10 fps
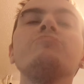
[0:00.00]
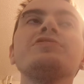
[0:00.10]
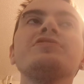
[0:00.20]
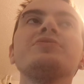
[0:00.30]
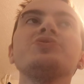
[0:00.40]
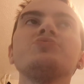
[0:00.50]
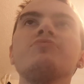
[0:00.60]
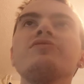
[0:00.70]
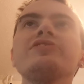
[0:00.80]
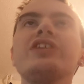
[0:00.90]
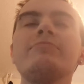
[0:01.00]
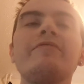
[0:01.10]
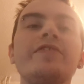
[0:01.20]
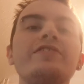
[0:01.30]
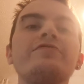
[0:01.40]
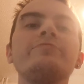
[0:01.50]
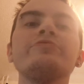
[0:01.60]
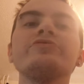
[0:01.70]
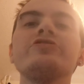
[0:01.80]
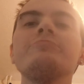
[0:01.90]
because while I'm a fan of
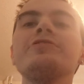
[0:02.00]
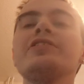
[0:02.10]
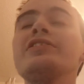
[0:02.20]
Obi-Wan Kenobi,